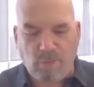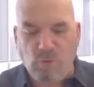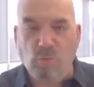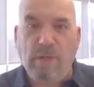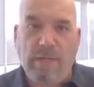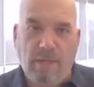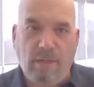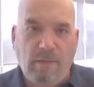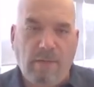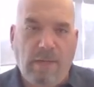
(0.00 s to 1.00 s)
grid
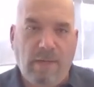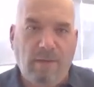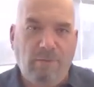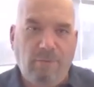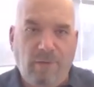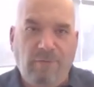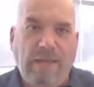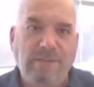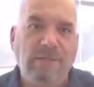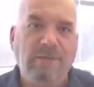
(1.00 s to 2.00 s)
of
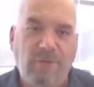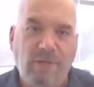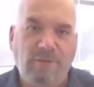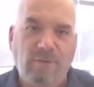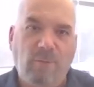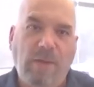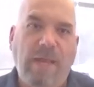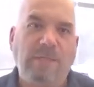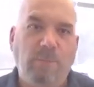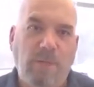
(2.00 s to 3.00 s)
activities that we
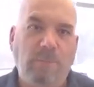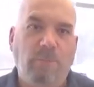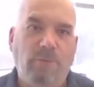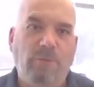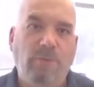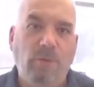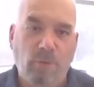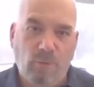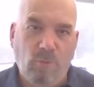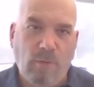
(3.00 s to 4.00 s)
ask people to
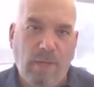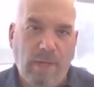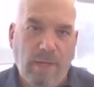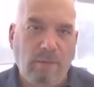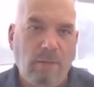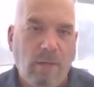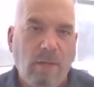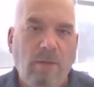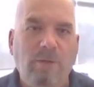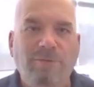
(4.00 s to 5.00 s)
do, and
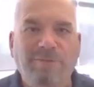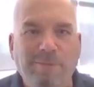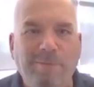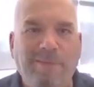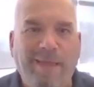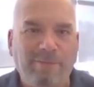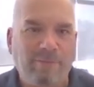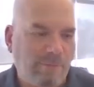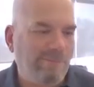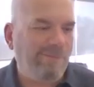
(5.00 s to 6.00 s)
some of
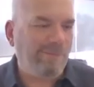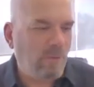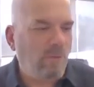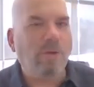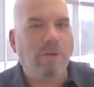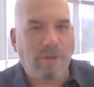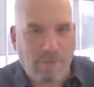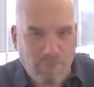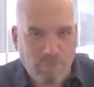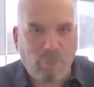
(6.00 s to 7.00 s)
that's you're going to
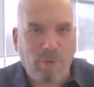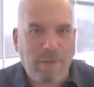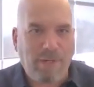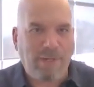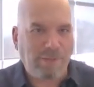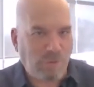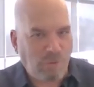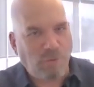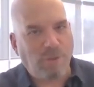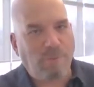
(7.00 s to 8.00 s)
come to board meetings
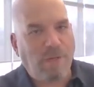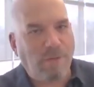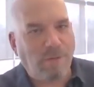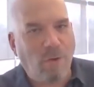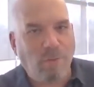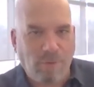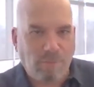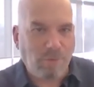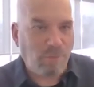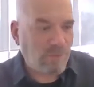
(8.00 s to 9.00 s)
and you're going to be a
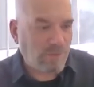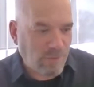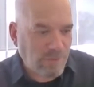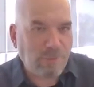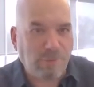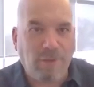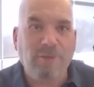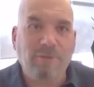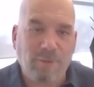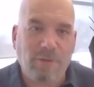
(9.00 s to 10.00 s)
donor. But there's also
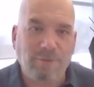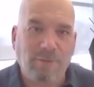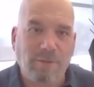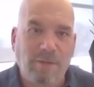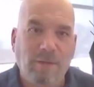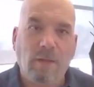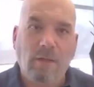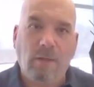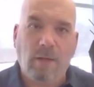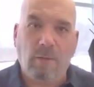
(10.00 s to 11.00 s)
things on there too, like
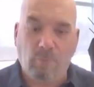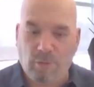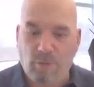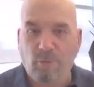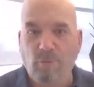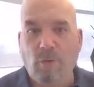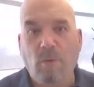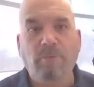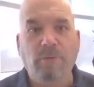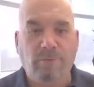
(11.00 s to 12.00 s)
I'm going to go do a
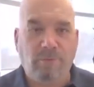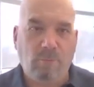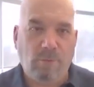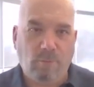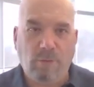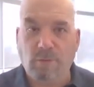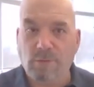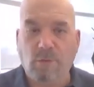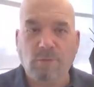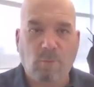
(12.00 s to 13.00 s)
home visit with one of your
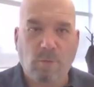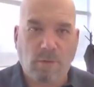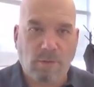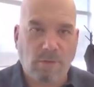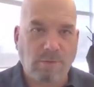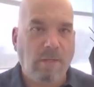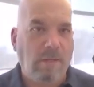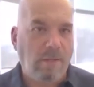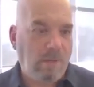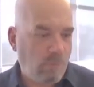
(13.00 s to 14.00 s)
social workers.
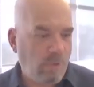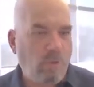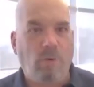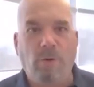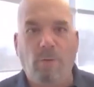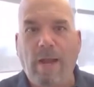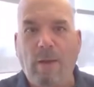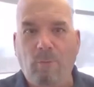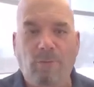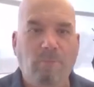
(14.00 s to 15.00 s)
I want to go on a
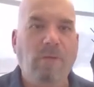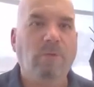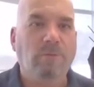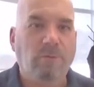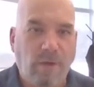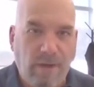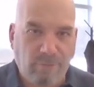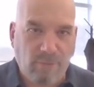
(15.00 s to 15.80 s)
route with a meals driver.